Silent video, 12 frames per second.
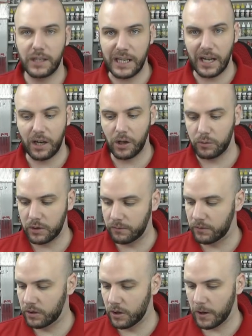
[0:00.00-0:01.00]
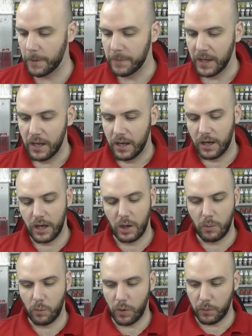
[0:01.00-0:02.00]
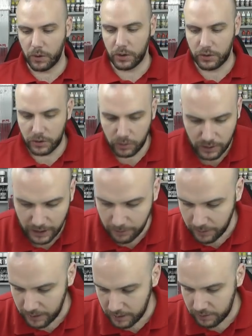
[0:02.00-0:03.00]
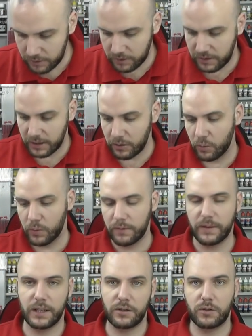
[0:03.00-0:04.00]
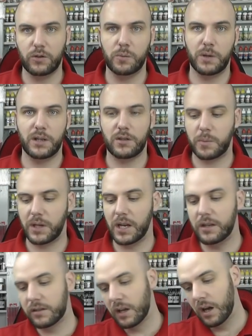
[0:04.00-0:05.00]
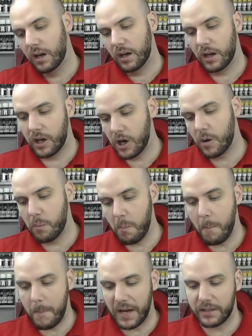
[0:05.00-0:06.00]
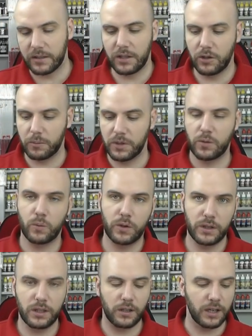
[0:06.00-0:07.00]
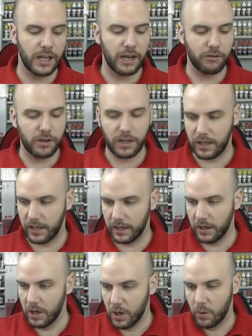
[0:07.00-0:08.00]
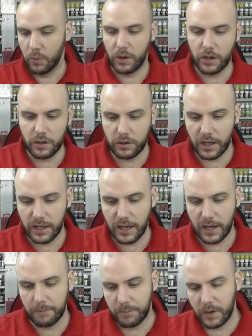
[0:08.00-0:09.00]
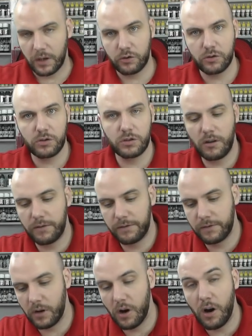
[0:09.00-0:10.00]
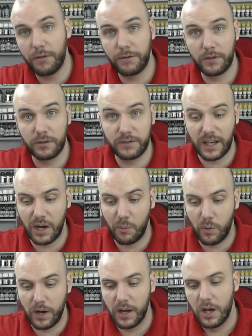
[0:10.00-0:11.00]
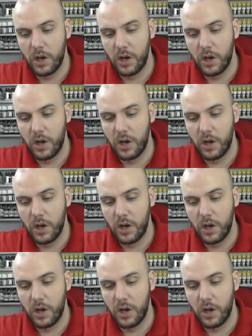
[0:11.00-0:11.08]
yellow you've got. Uh, and what we're going to do now is still with our two pence piece, um, masking up this one little area here. We're going to, again, just off, off of camera,